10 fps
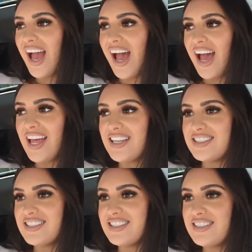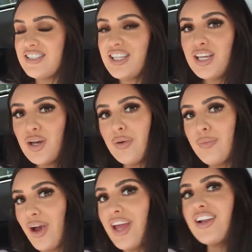and we
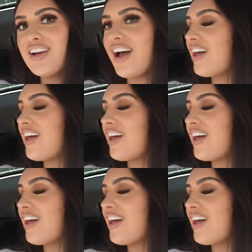might look at